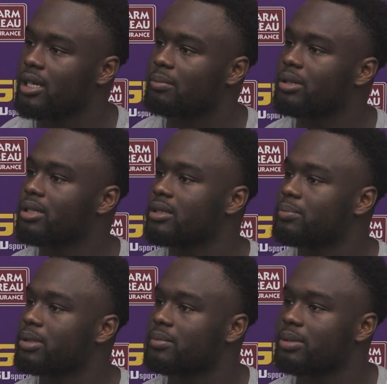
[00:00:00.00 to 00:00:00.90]
and
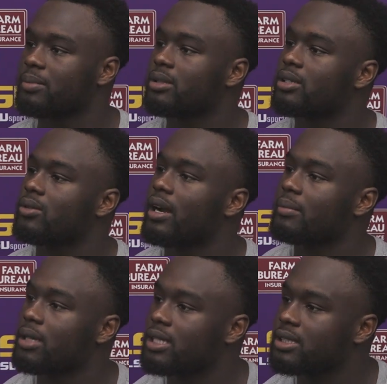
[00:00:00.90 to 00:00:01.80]
putting people in the
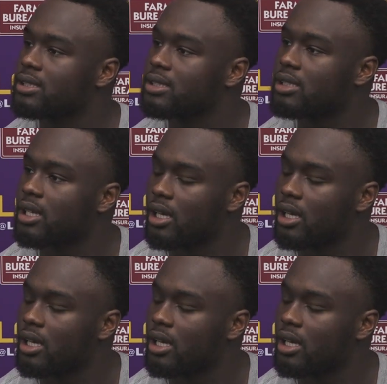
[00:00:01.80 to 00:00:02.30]
right places.